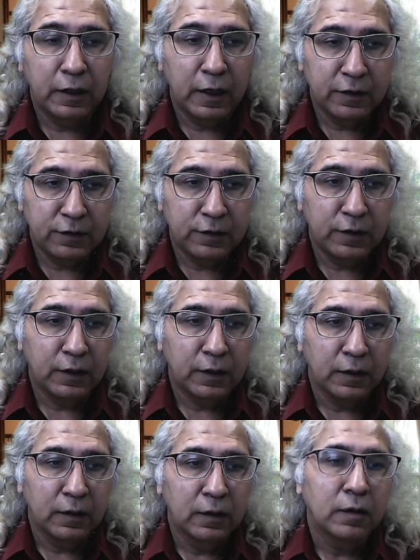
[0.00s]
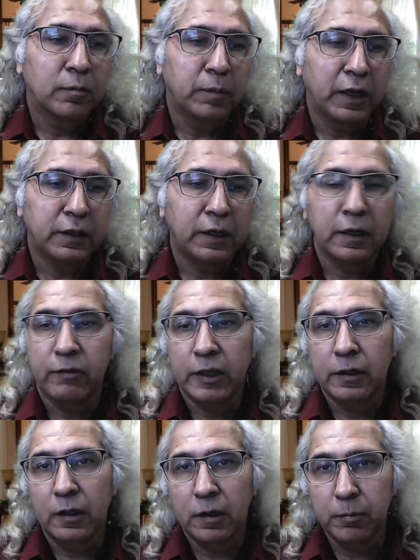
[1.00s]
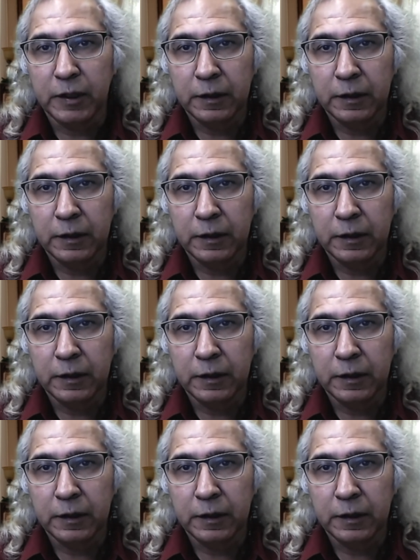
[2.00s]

essay by David Herman